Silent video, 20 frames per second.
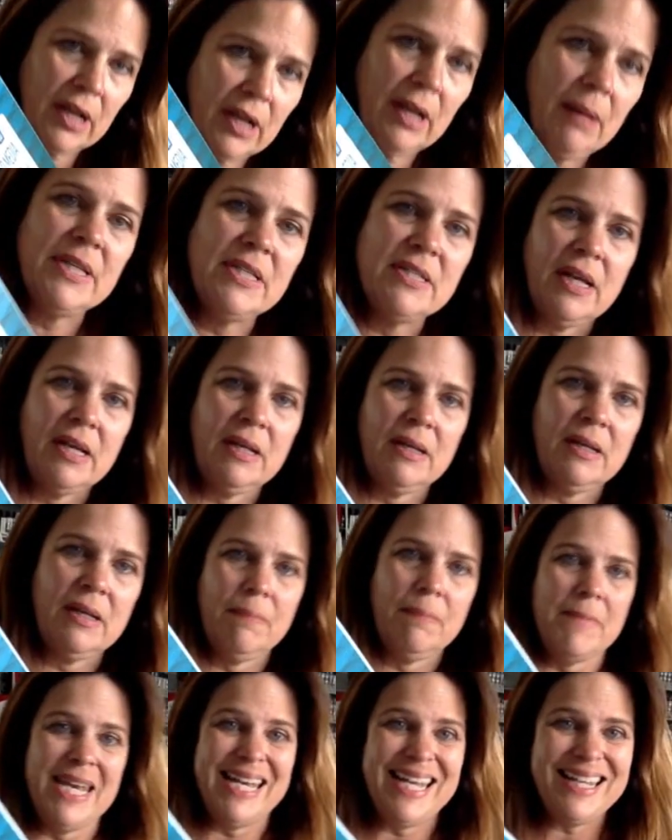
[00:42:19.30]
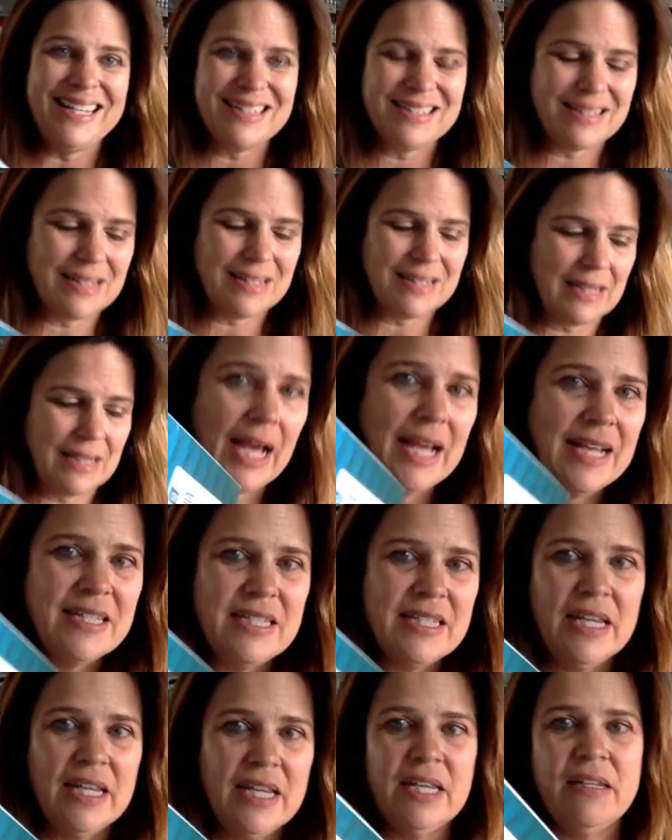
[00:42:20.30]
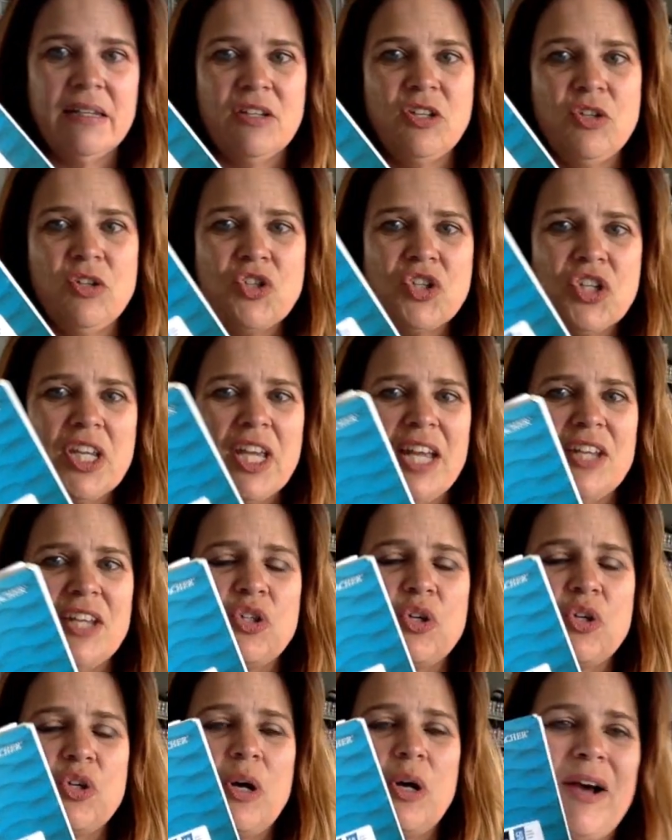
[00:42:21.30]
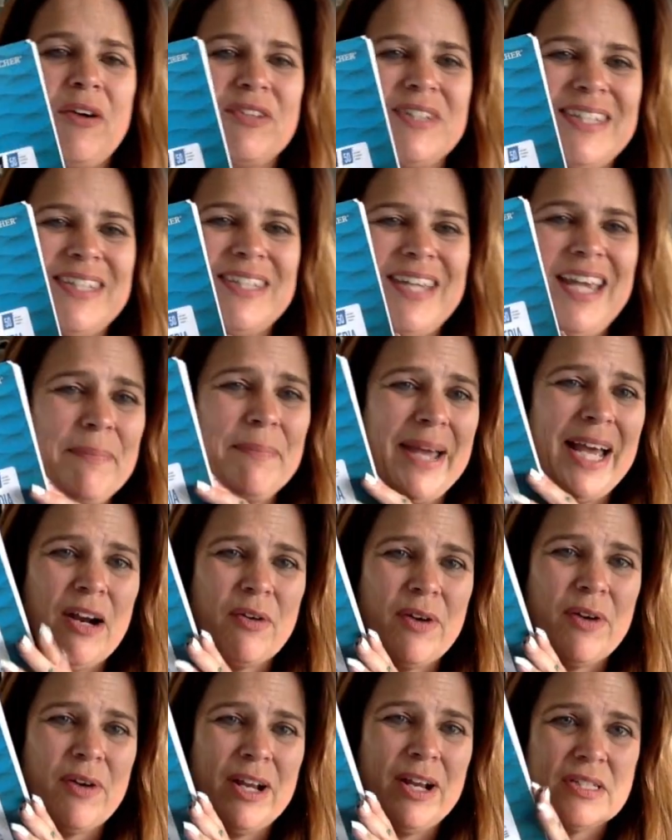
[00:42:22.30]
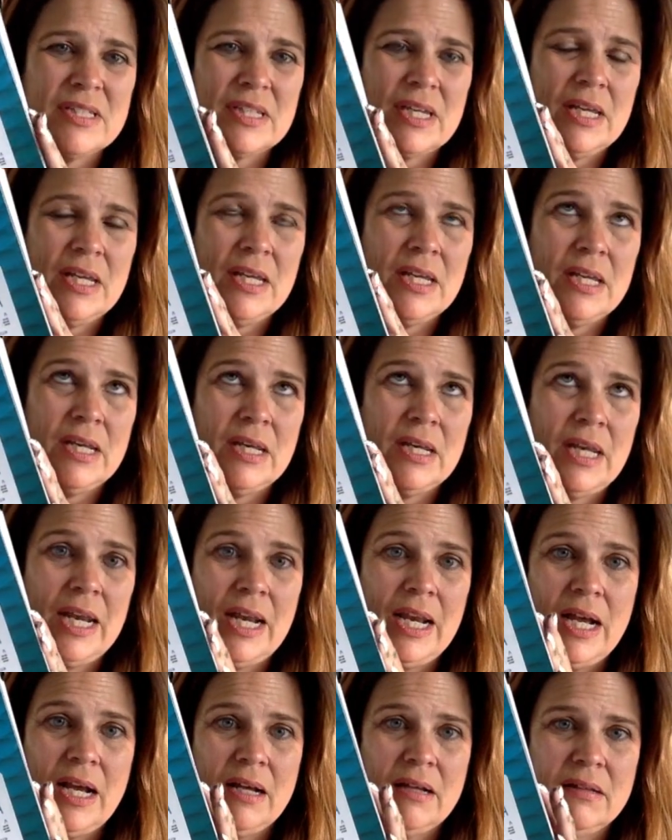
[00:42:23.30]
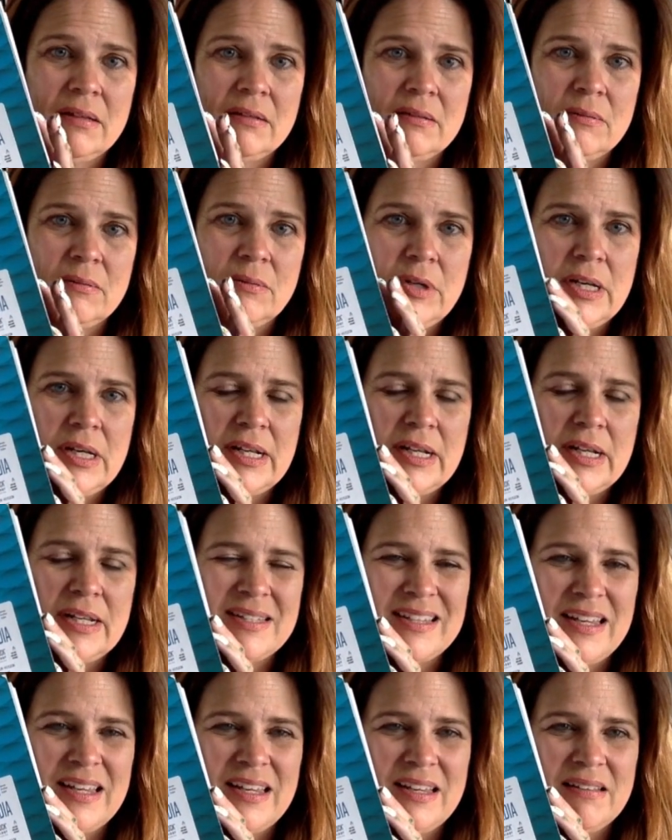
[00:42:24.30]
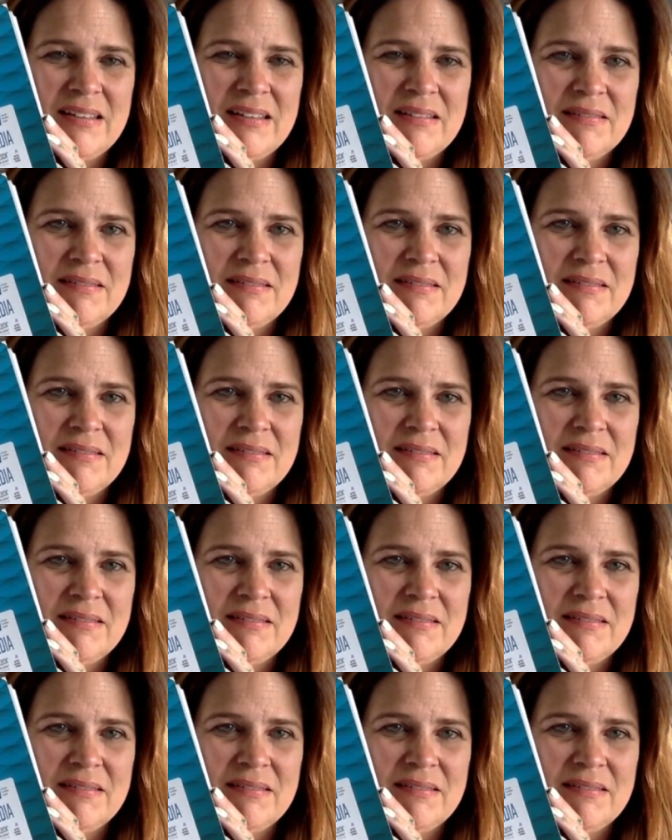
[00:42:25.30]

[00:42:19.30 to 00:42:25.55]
can be done in minutes. Like I did, usually I do about 10 backgrounds in, in uh, what did I say?